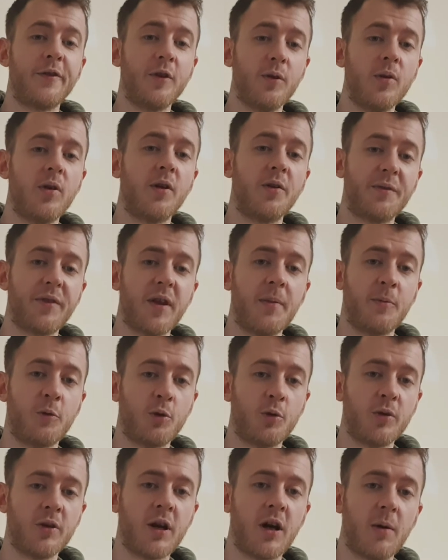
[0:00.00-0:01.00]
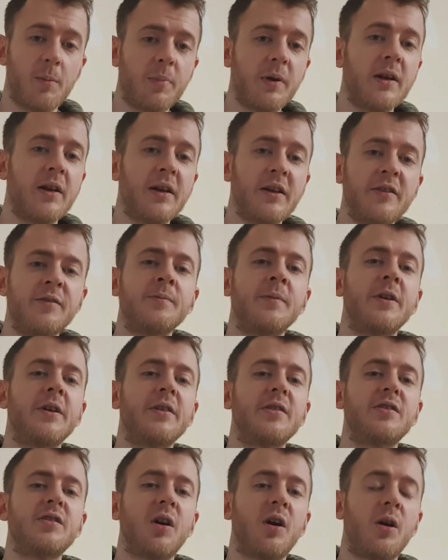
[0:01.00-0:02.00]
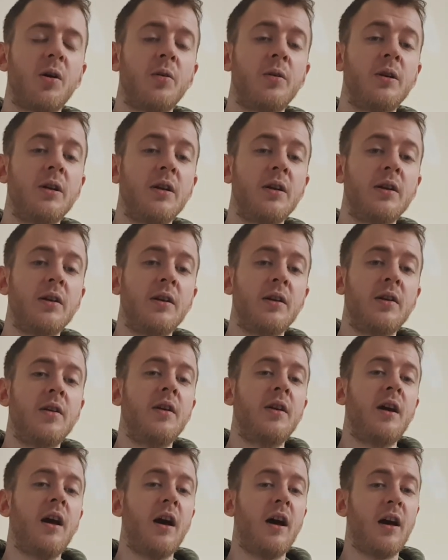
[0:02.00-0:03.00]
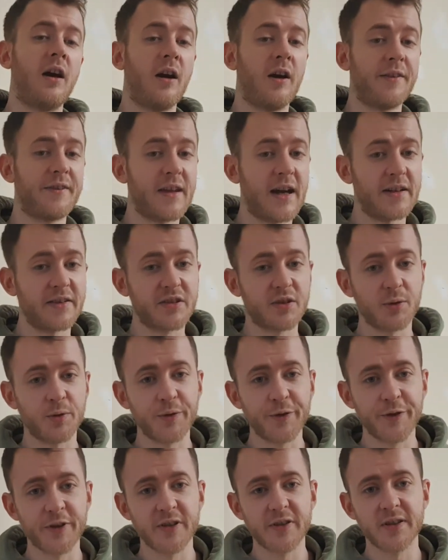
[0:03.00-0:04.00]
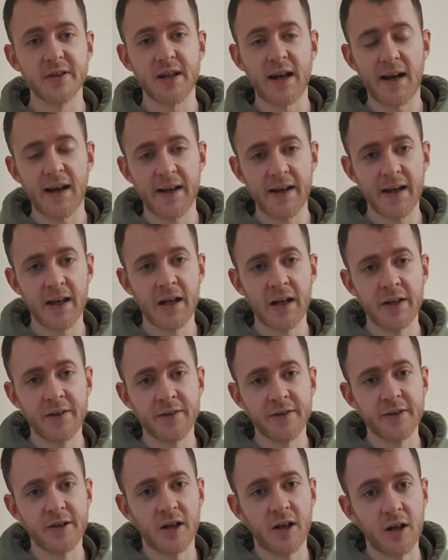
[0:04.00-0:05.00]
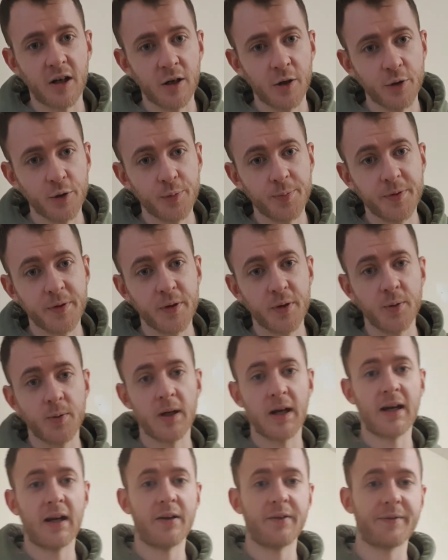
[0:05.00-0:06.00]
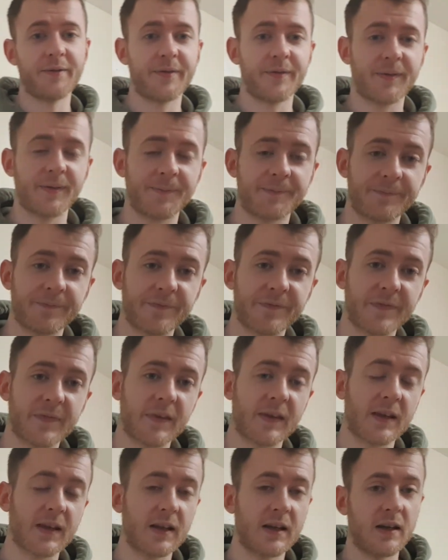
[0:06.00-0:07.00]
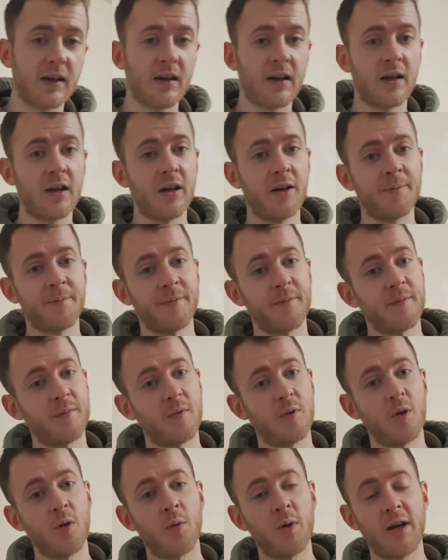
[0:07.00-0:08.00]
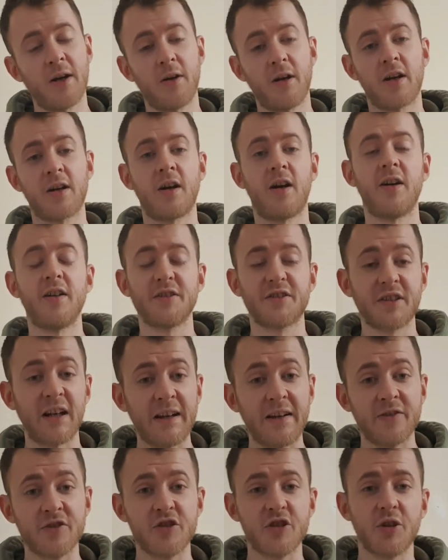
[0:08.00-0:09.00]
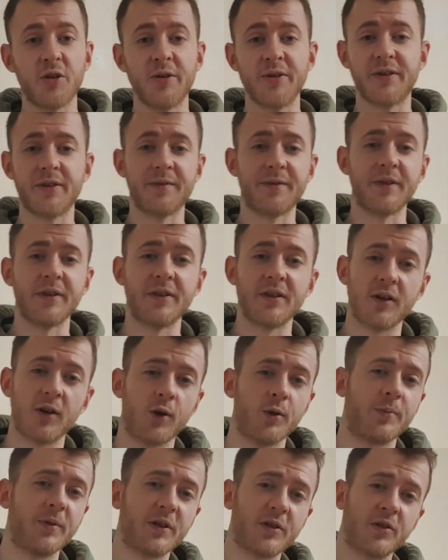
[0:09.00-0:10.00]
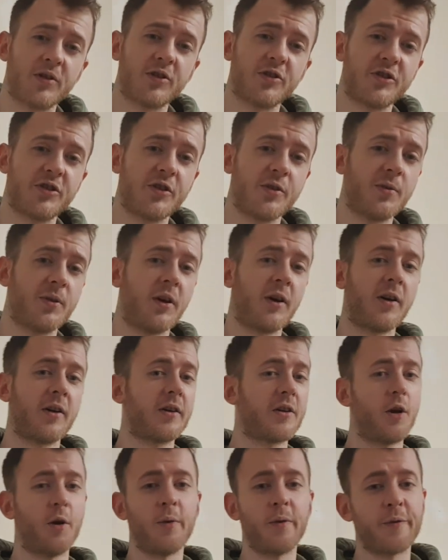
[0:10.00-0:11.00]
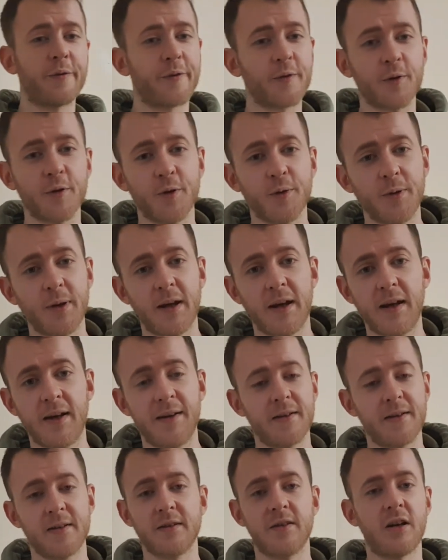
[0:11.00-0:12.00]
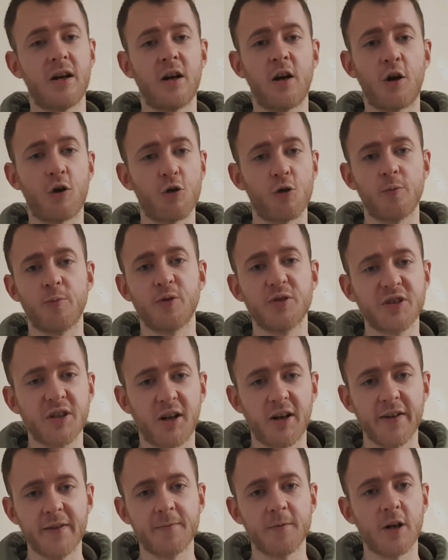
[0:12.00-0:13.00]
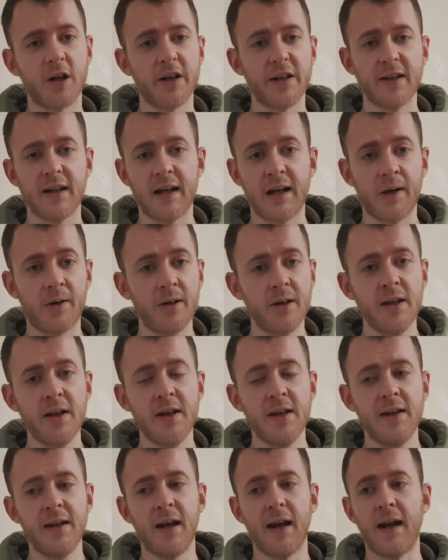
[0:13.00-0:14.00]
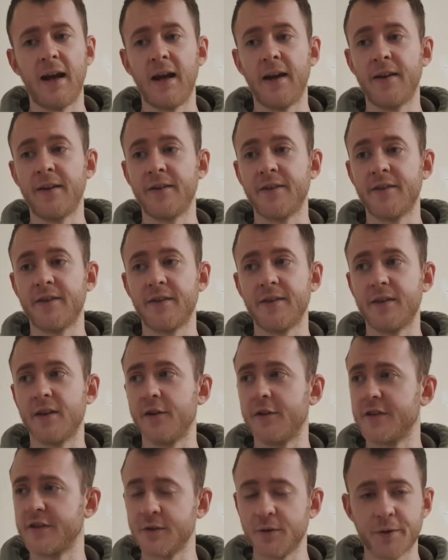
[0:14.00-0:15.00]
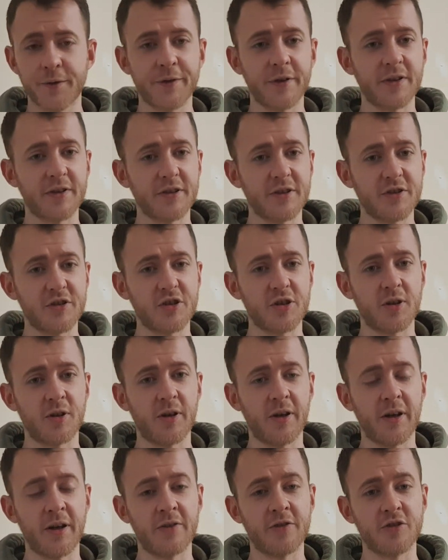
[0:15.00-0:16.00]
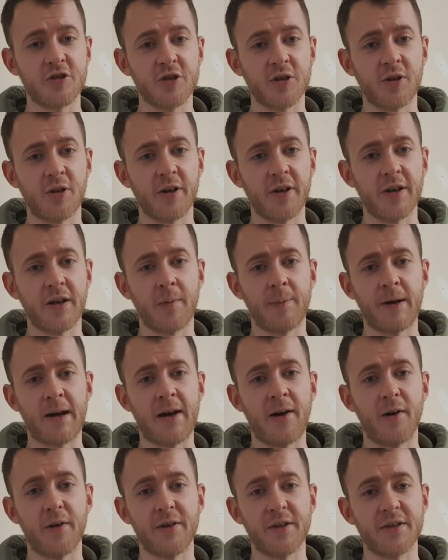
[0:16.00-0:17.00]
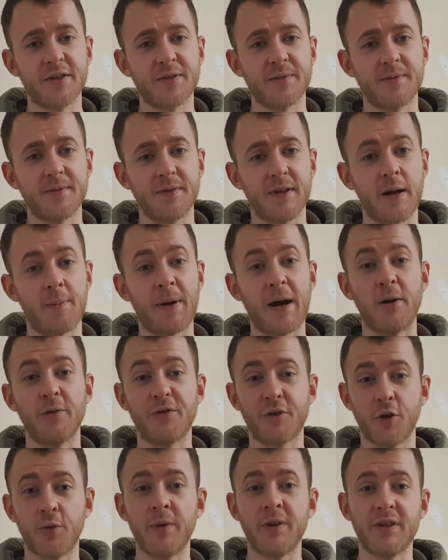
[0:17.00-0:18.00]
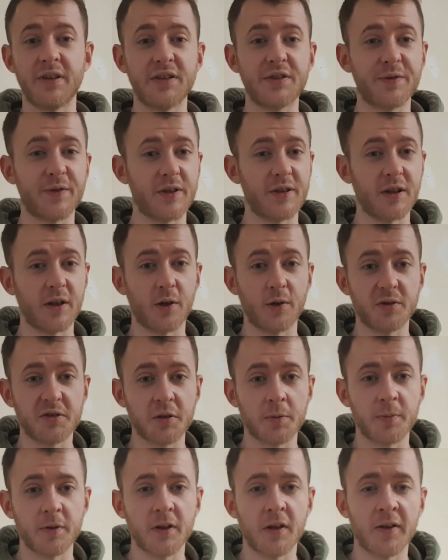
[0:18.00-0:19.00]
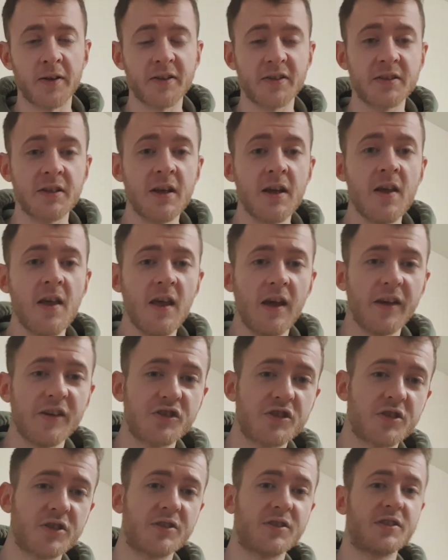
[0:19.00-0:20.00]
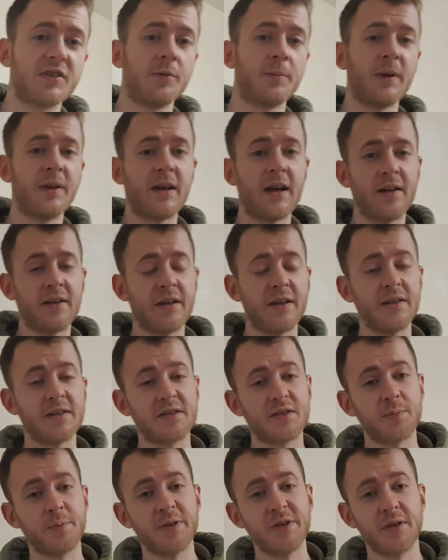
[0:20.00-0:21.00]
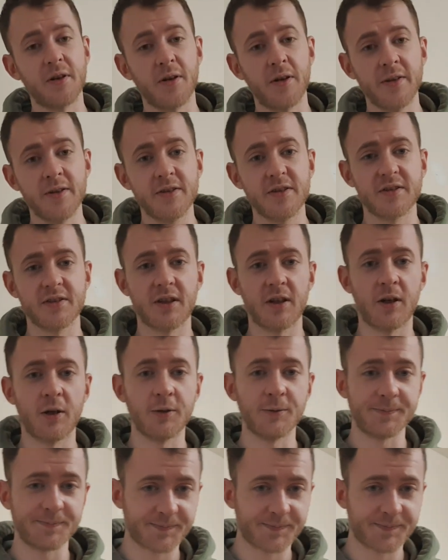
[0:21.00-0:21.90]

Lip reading: you love them or not, believe me. So that's all for today, and I hope you have well, I can't say enjoyed the video, because you are going through a horrible time right now, and there is nothing to enjoy about doing this video, to be honest. It's just something that needs to be done. So